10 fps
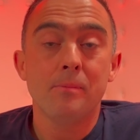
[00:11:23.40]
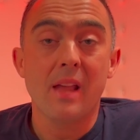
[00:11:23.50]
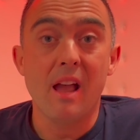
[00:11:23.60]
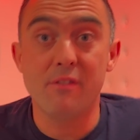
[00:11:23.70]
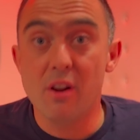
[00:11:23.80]

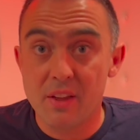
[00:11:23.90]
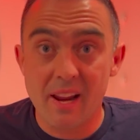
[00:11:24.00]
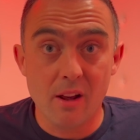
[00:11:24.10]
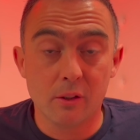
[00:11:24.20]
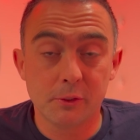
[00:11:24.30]
If nothing
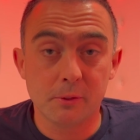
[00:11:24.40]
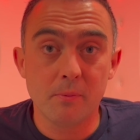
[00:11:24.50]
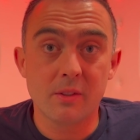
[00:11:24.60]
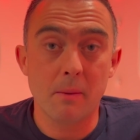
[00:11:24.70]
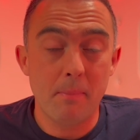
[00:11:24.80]
else,
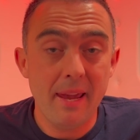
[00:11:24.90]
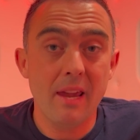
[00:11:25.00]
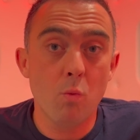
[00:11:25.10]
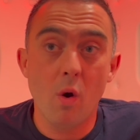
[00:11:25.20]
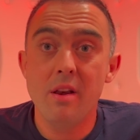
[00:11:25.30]
to
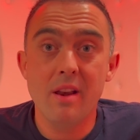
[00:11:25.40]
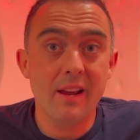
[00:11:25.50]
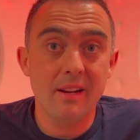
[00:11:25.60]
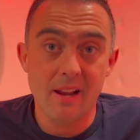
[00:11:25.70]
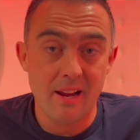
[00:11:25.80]
pay
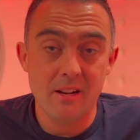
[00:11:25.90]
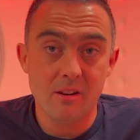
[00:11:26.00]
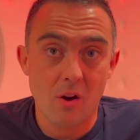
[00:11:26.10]
$199